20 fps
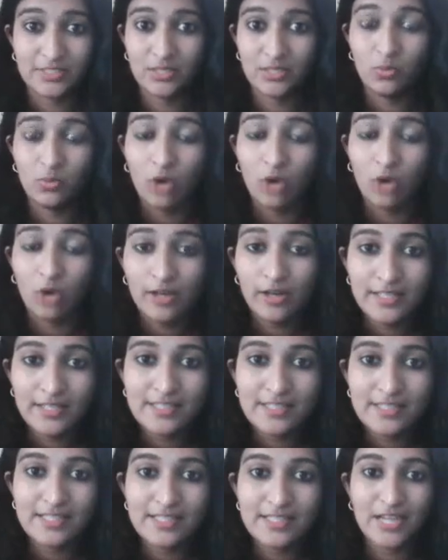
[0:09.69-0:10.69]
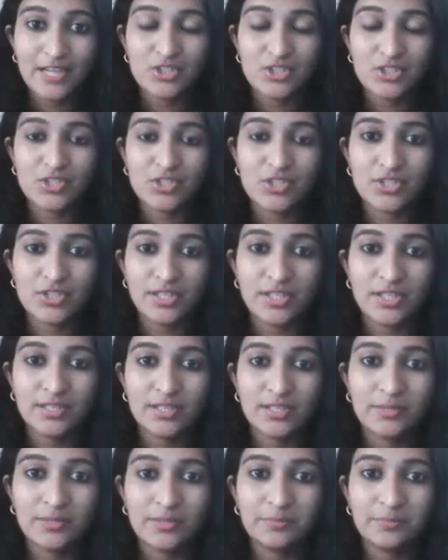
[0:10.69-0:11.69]
water's
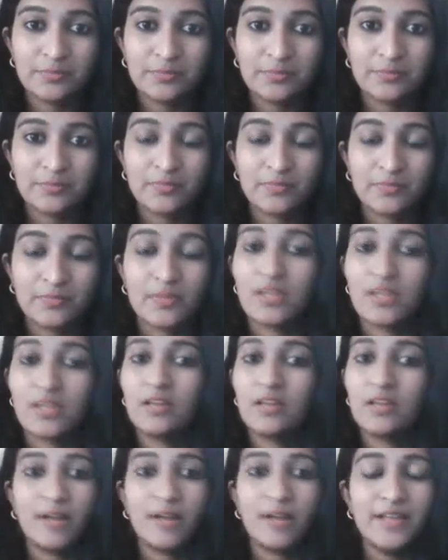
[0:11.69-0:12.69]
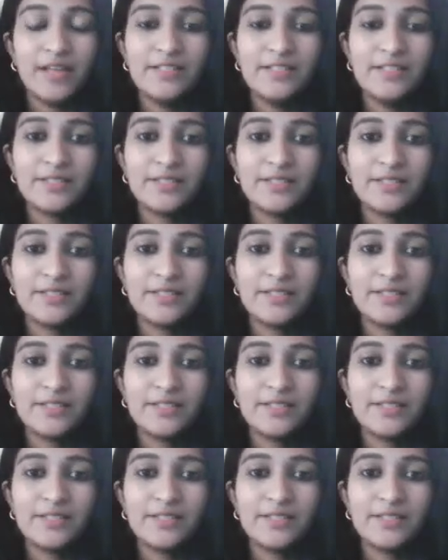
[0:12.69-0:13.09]
digestion, right?